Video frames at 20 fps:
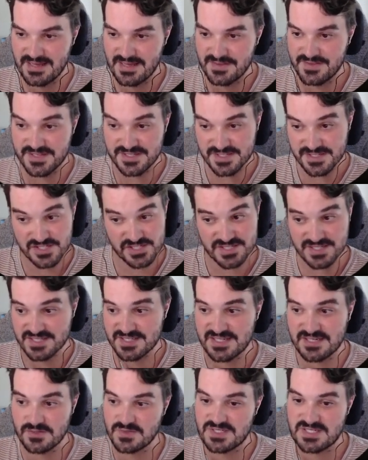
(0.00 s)
This is just a
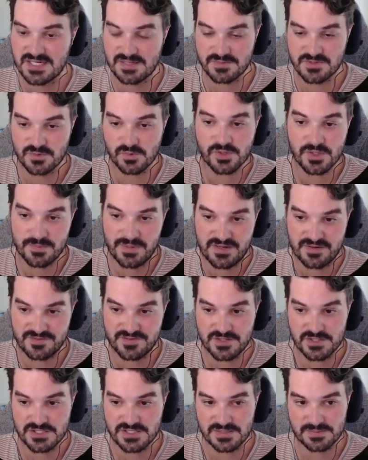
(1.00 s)
single step toward a better
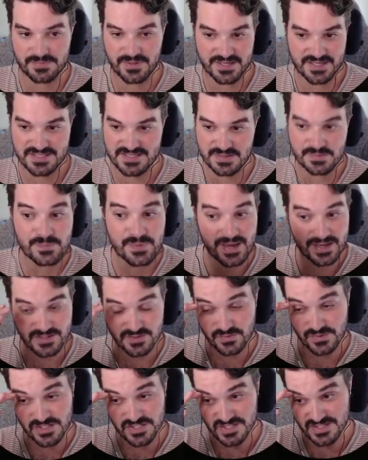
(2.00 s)
future, but its impact
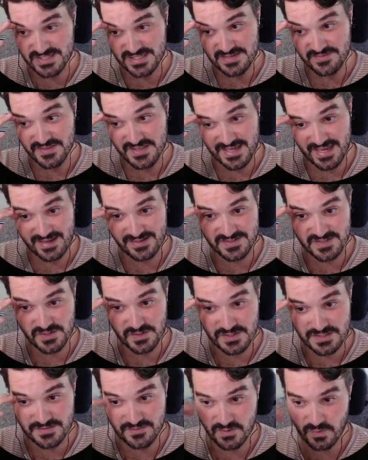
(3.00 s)
reaches even the
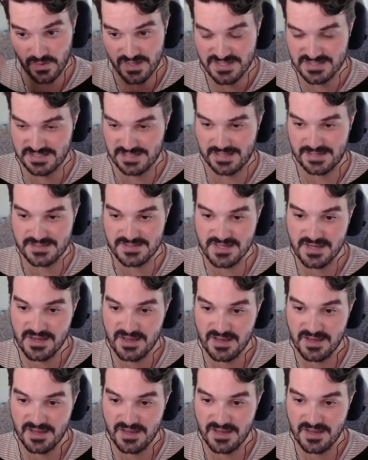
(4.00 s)
outskirts of the wasteland.